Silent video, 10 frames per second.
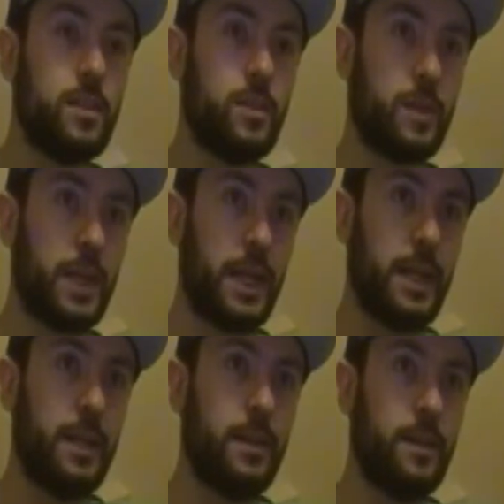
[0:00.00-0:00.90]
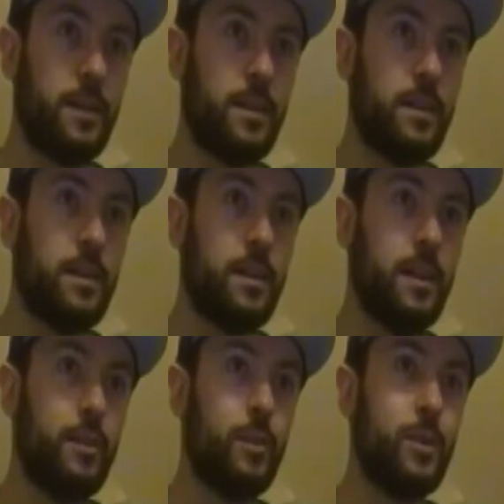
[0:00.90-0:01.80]
Okay.
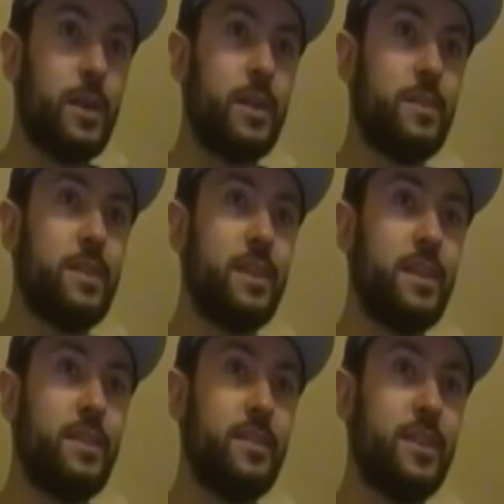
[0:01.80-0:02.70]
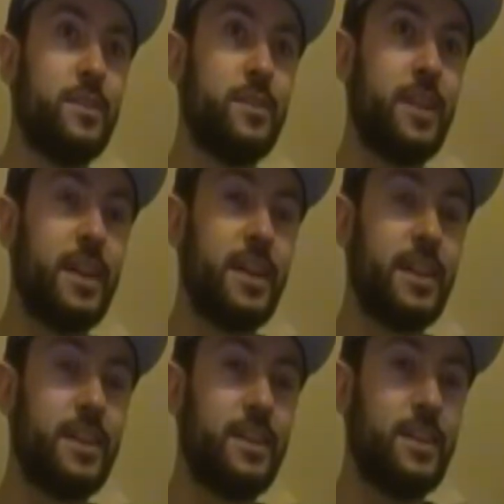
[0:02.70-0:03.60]
Everyone else had laser
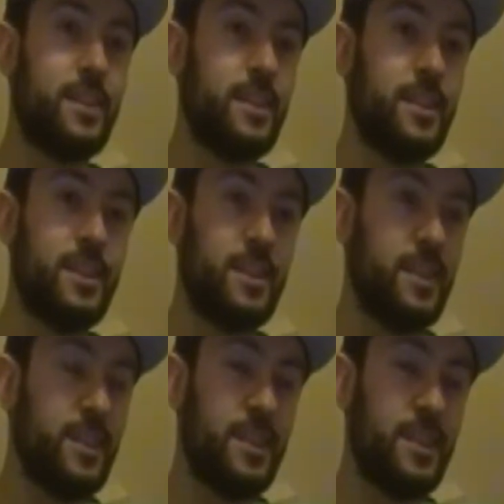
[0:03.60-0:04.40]
tag. Damn